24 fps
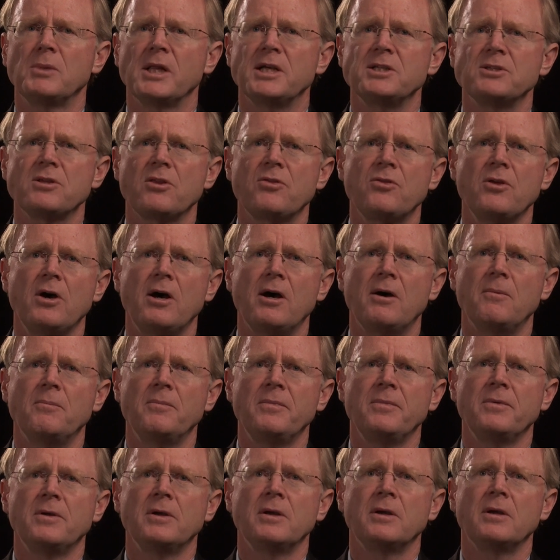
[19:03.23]
place a
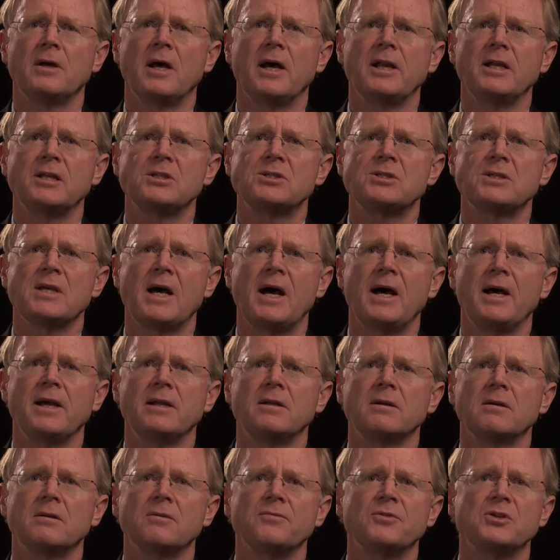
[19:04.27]
thumb on its
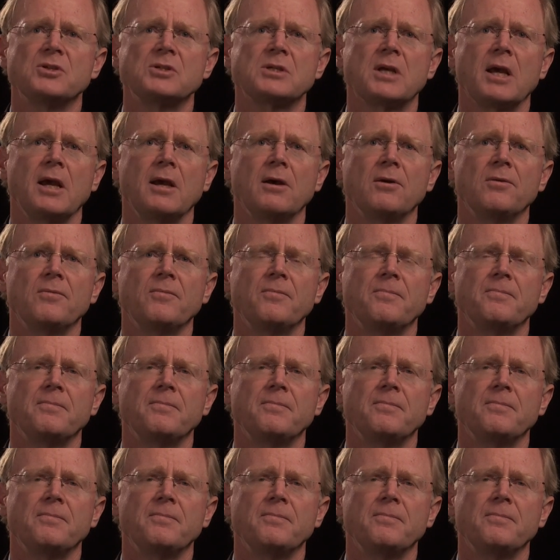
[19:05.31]
side of the scale.